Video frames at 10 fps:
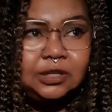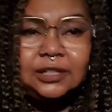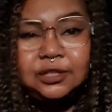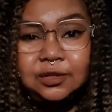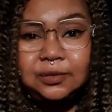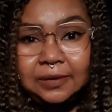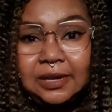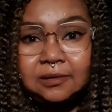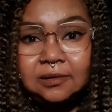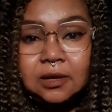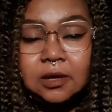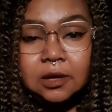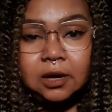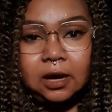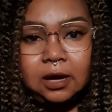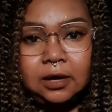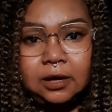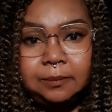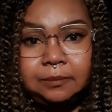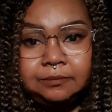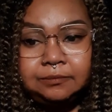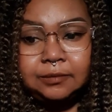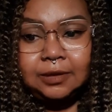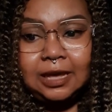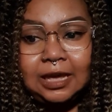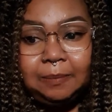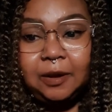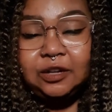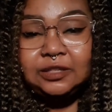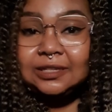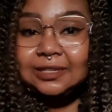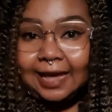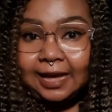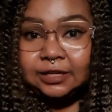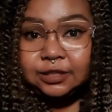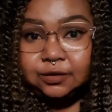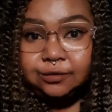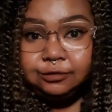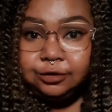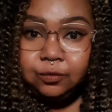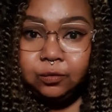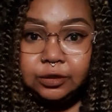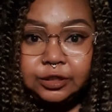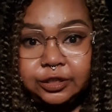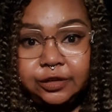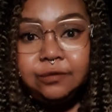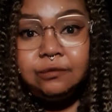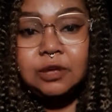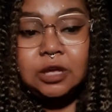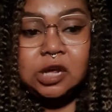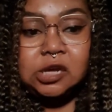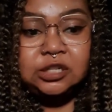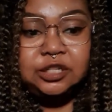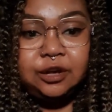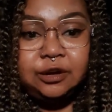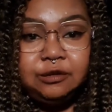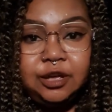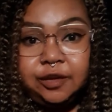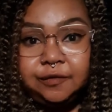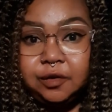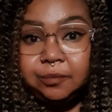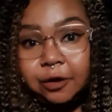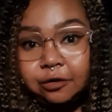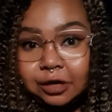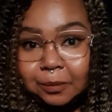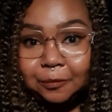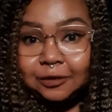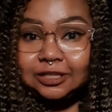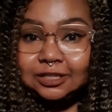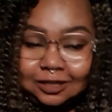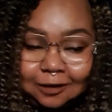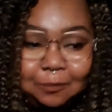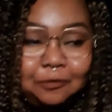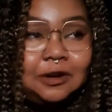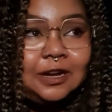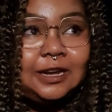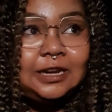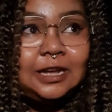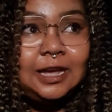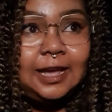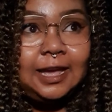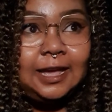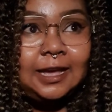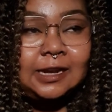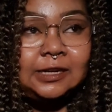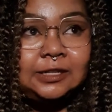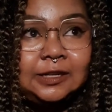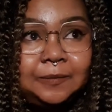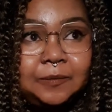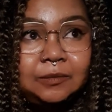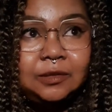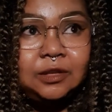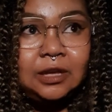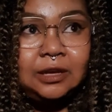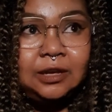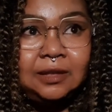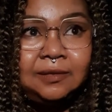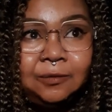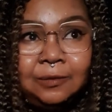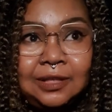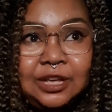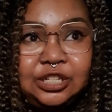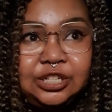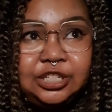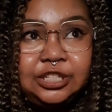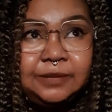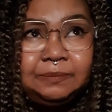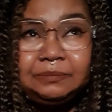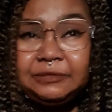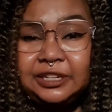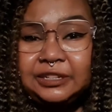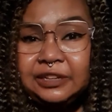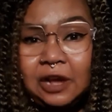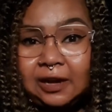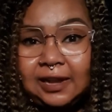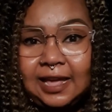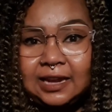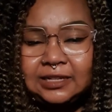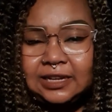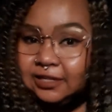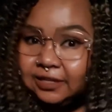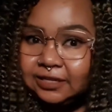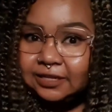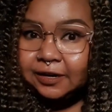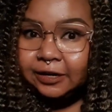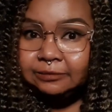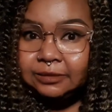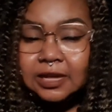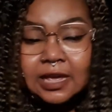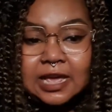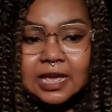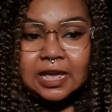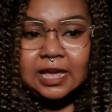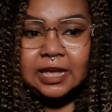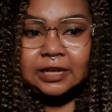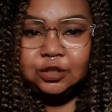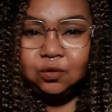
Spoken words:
sweeten um, a person's attitude towards you. So if you broke up with someone and the relationship did not end in good terms, and